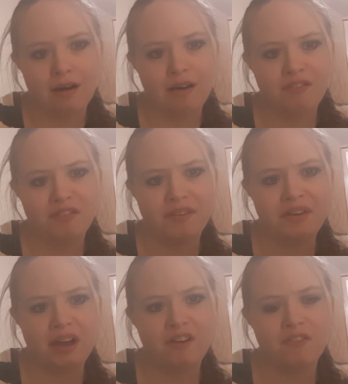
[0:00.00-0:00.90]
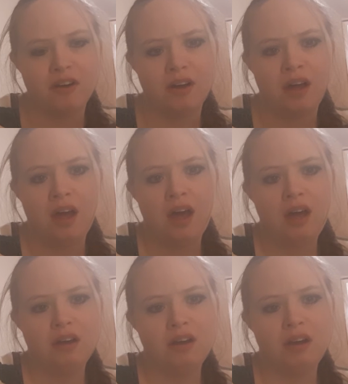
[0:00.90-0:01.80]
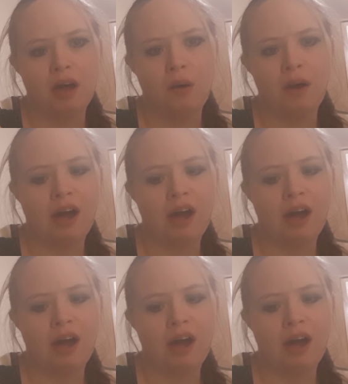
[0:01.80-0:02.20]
I've never, you know,